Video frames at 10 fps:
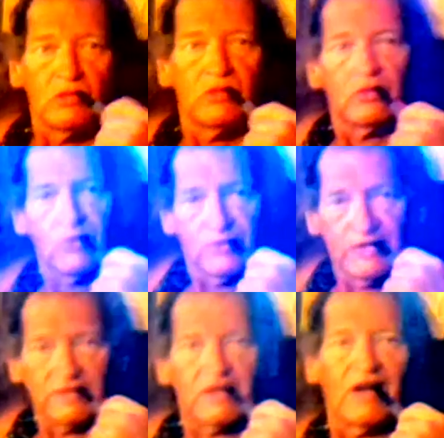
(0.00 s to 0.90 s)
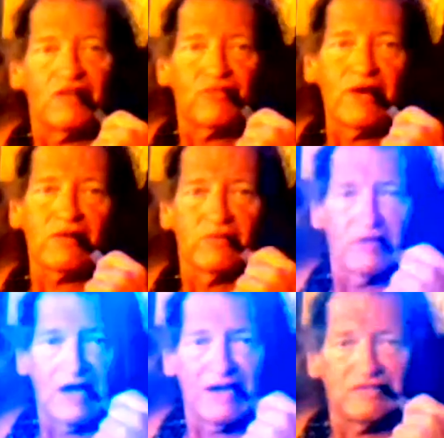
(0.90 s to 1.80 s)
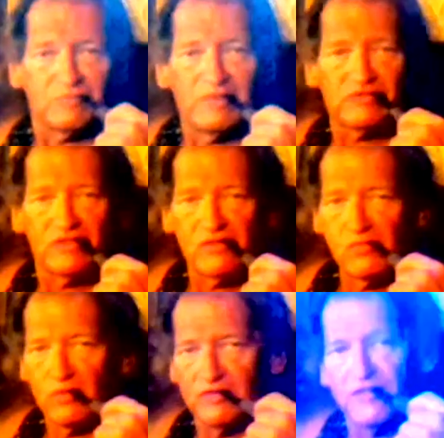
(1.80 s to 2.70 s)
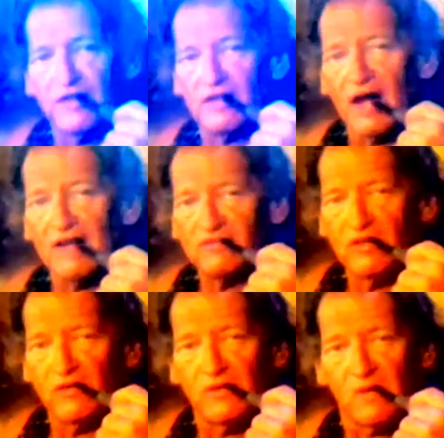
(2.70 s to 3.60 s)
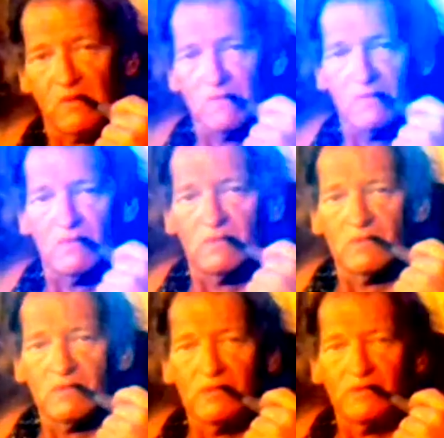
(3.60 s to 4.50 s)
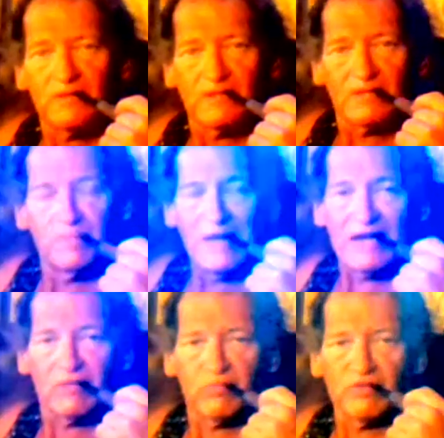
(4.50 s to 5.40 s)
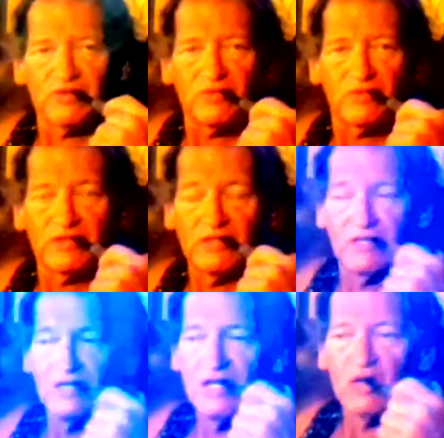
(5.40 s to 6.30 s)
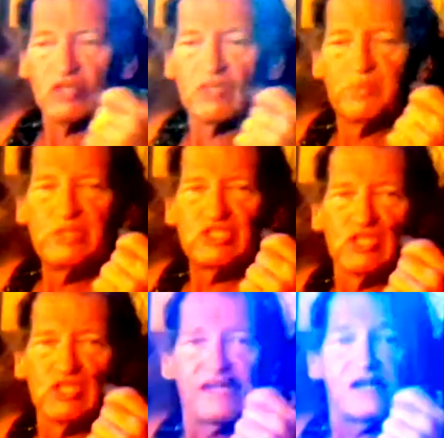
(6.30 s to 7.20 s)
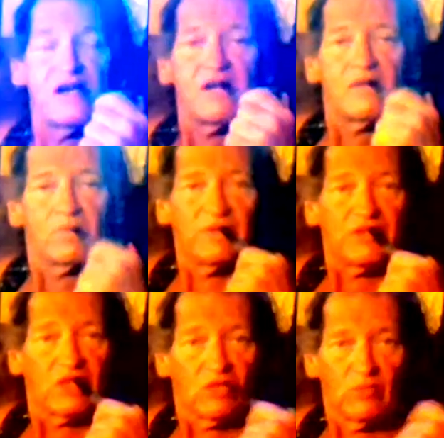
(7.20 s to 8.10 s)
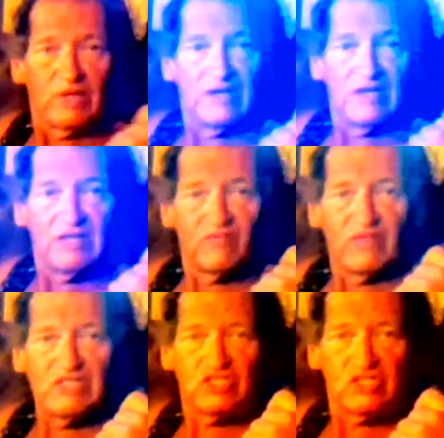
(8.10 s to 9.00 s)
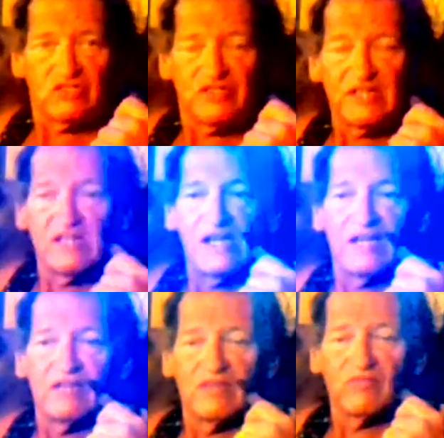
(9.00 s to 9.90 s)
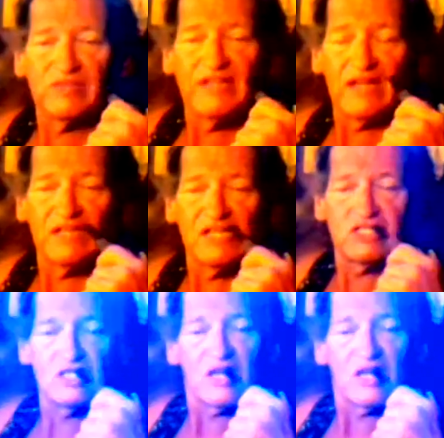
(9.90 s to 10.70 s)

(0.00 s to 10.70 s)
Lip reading: You go take the guy's tractor. The guy gets pissed at you. What do you think the guy's going to do? You're going to come back and going to capitulate with and vengeance and retaliation,